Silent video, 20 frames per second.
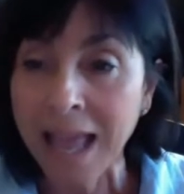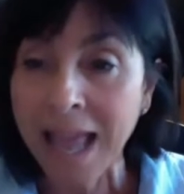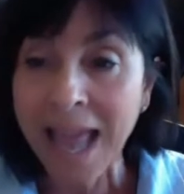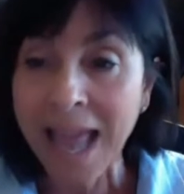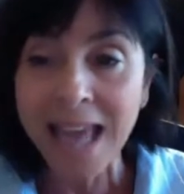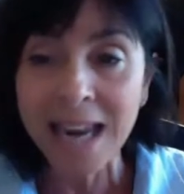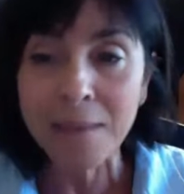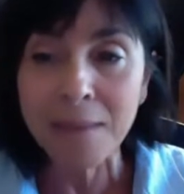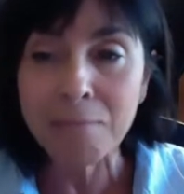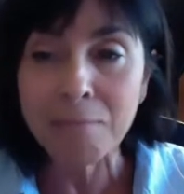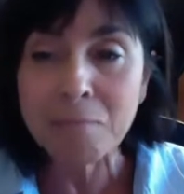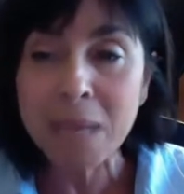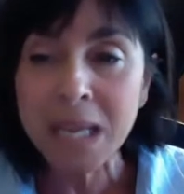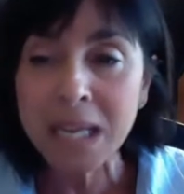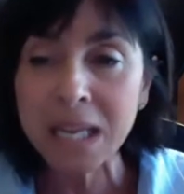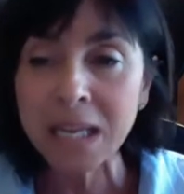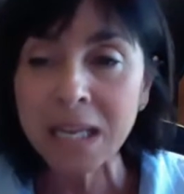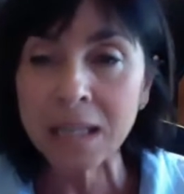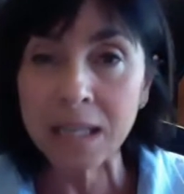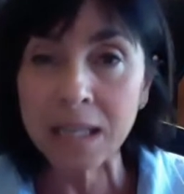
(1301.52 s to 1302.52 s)
And
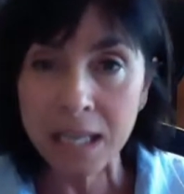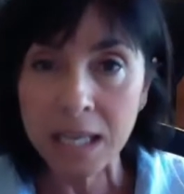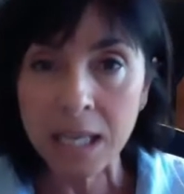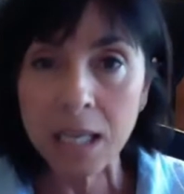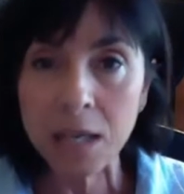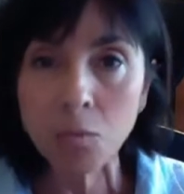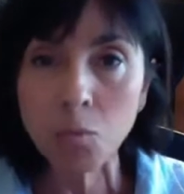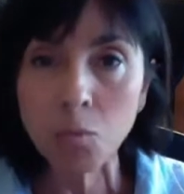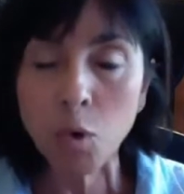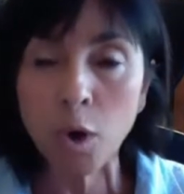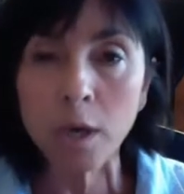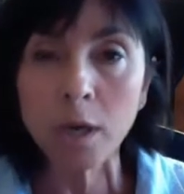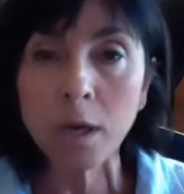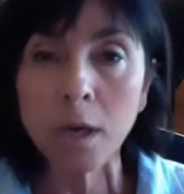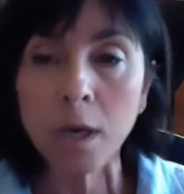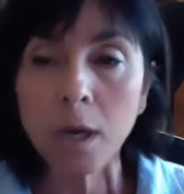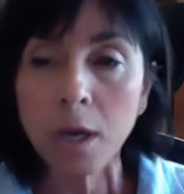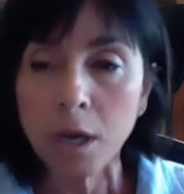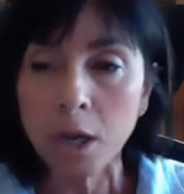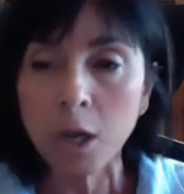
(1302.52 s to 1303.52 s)
immediately he would
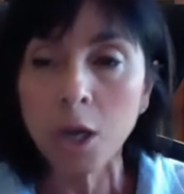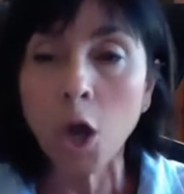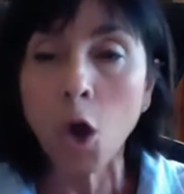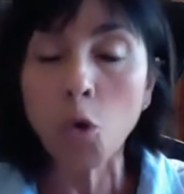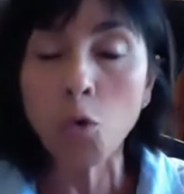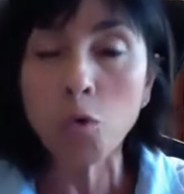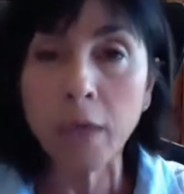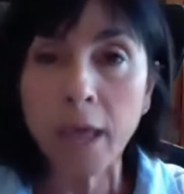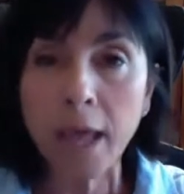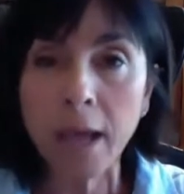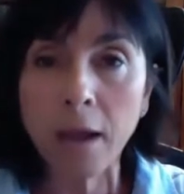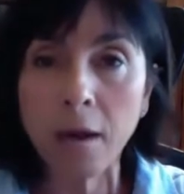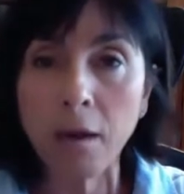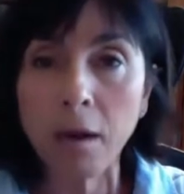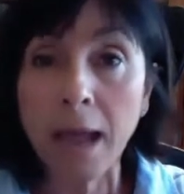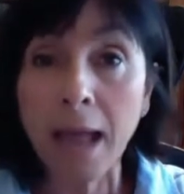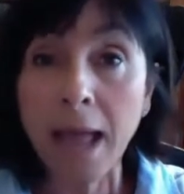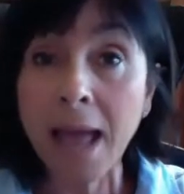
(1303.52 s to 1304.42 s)
go there,